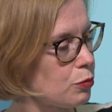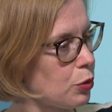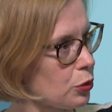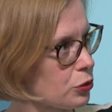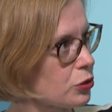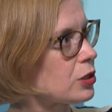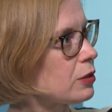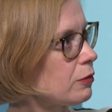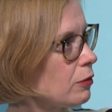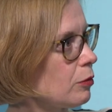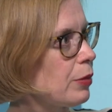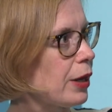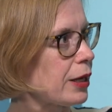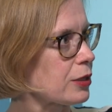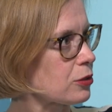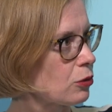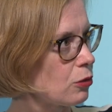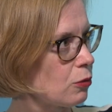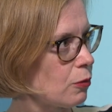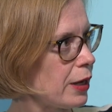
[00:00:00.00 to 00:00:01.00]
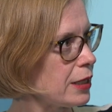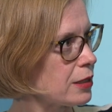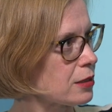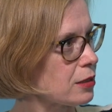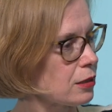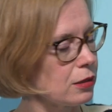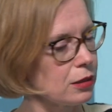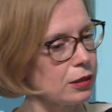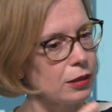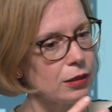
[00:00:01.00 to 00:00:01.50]
positive impacts on the
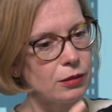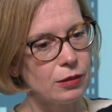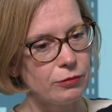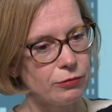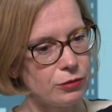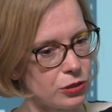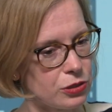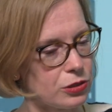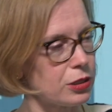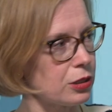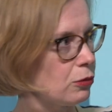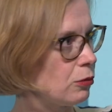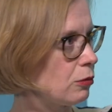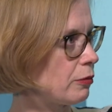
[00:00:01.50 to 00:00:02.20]
weight and the efficiency,